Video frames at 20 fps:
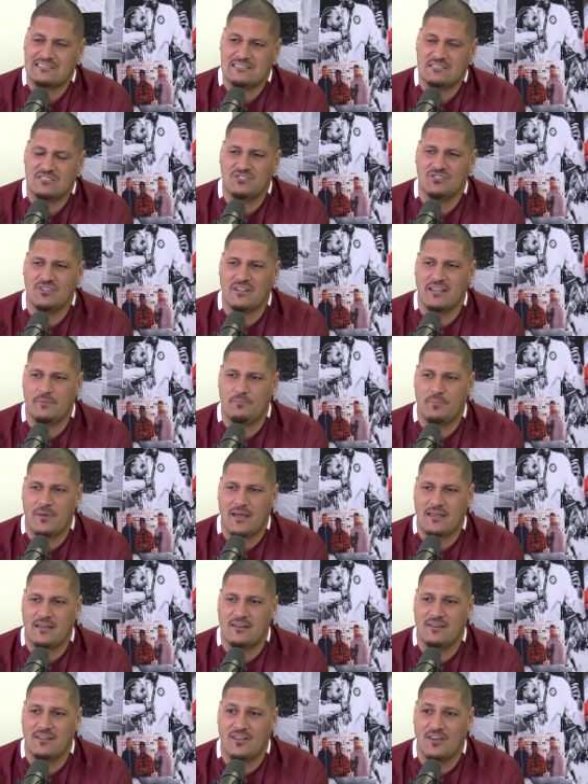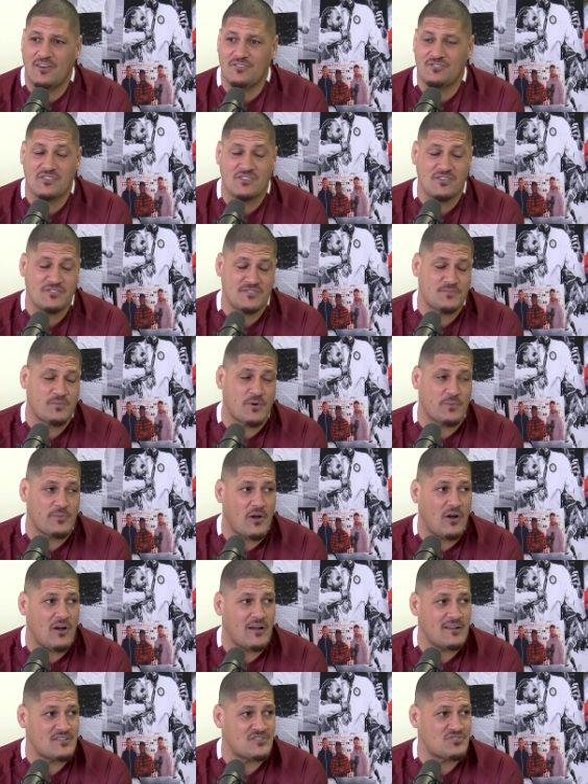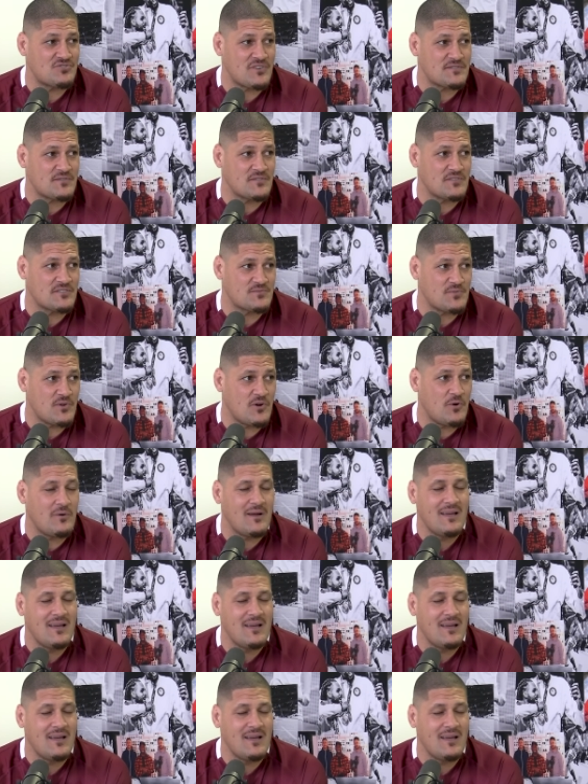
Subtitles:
should I get back into coaching? Because it's probably highly stressful as well.